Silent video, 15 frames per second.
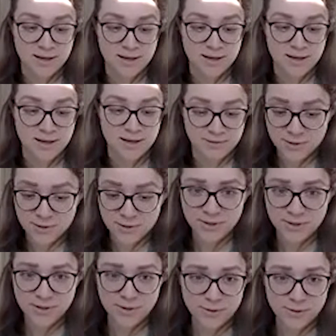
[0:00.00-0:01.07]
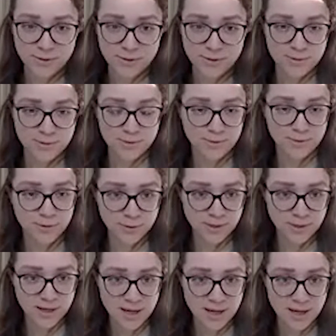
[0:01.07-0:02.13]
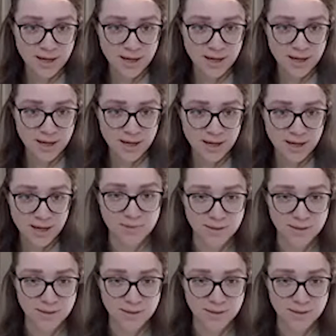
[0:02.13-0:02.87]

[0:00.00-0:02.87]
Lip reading: If it looks good, you tune the hyper